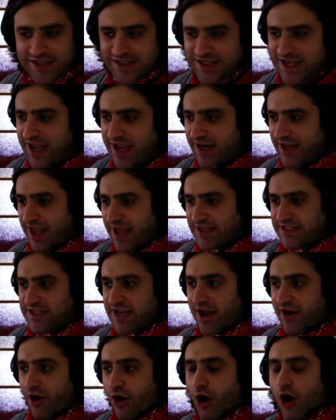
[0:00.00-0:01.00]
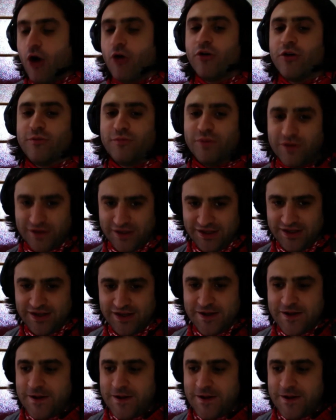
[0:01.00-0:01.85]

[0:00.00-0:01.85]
Dan has done horribly